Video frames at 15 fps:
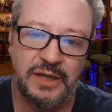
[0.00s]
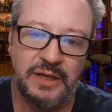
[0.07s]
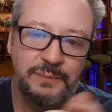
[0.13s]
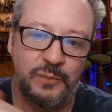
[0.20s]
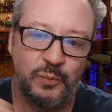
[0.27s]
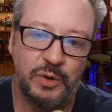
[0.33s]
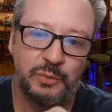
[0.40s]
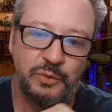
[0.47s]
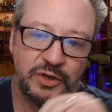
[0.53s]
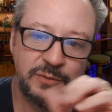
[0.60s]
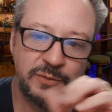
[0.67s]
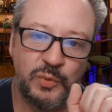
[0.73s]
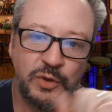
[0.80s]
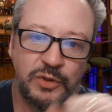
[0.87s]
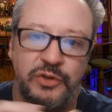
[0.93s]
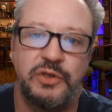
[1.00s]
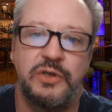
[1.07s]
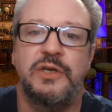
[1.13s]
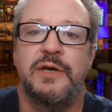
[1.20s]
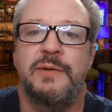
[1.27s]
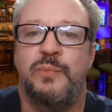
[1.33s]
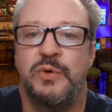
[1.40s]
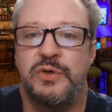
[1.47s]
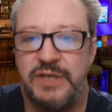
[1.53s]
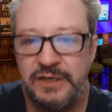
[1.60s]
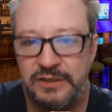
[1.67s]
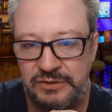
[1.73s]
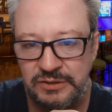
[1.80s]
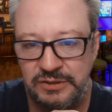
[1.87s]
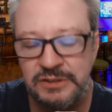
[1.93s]
and where we're going to put the
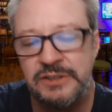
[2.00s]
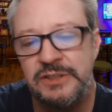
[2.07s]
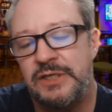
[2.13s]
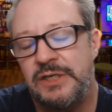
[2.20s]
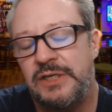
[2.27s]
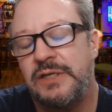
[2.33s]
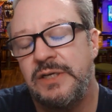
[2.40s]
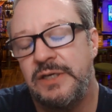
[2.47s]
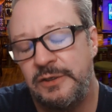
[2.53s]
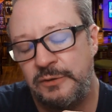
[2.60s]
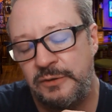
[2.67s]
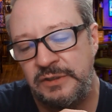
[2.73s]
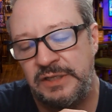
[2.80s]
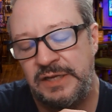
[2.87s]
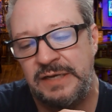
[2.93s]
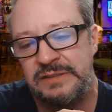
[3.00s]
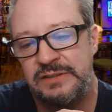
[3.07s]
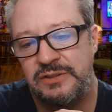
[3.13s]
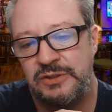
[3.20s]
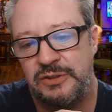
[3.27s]
projector and all that.